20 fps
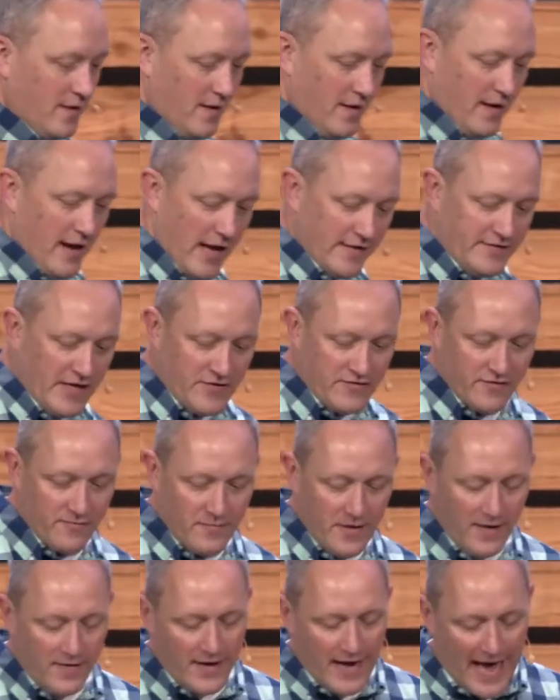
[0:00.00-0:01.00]
It teaches
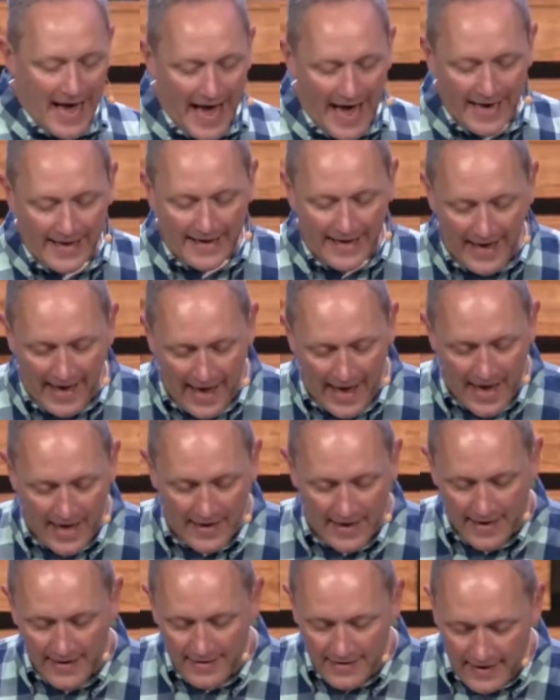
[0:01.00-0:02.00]
me that I can
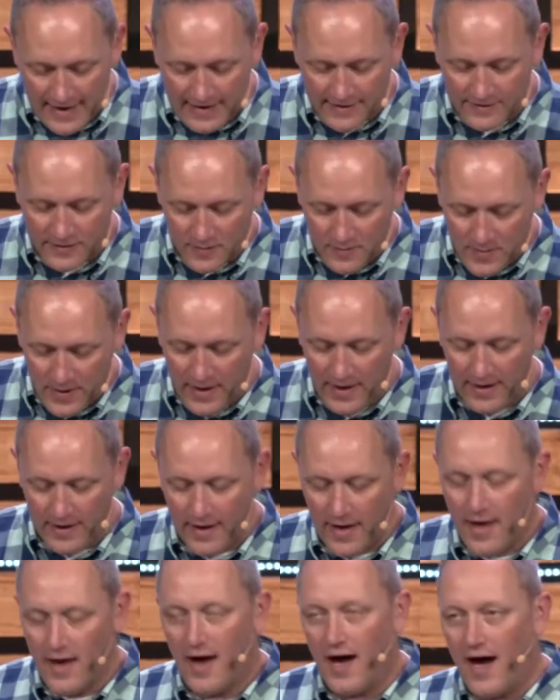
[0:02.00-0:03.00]
and need to be
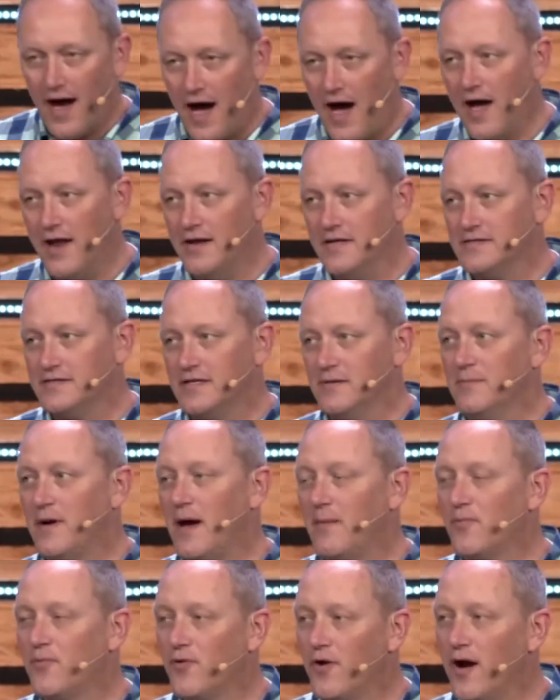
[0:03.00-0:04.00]
honest in my
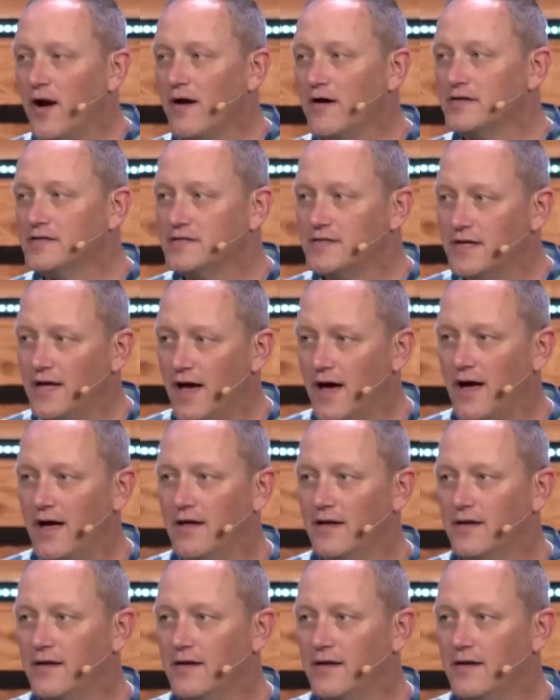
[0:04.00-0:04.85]
prayers to God.